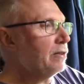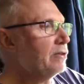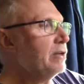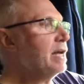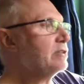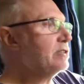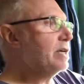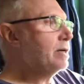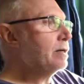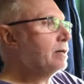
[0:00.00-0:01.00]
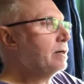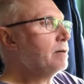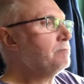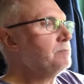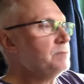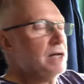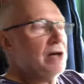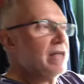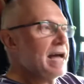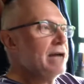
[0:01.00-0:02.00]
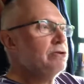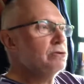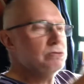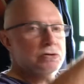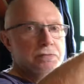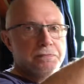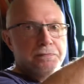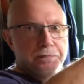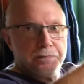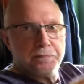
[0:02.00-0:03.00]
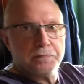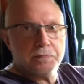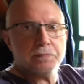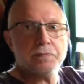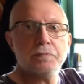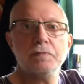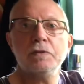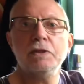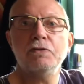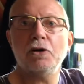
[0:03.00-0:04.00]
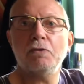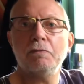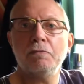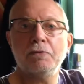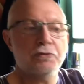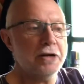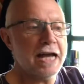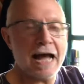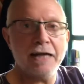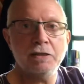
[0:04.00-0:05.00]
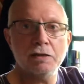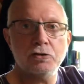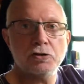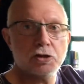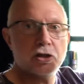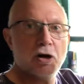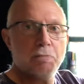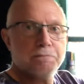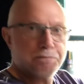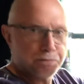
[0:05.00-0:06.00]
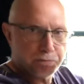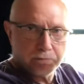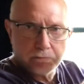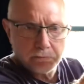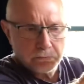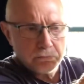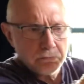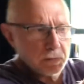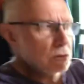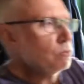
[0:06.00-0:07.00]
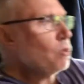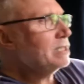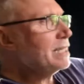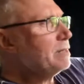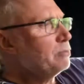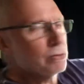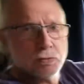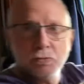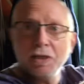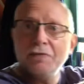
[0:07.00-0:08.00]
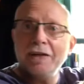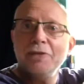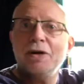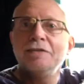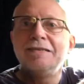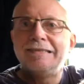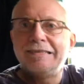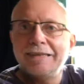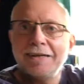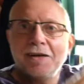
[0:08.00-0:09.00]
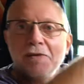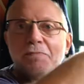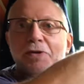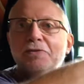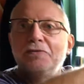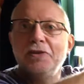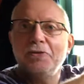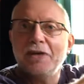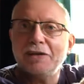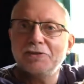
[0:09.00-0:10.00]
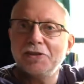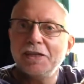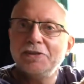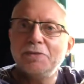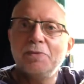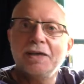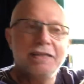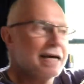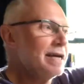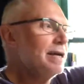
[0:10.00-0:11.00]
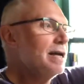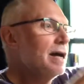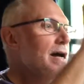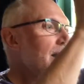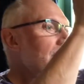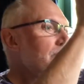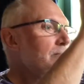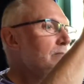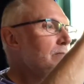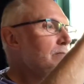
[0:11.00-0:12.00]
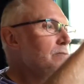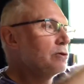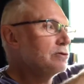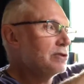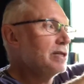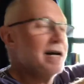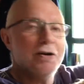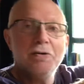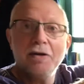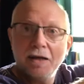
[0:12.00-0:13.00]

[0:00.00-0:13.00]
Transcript: The next thing are the handles. You've got 3 handles on the top. Why is that important? Well, if anyone, and I've moved a few thousand of these in my day, wants to know,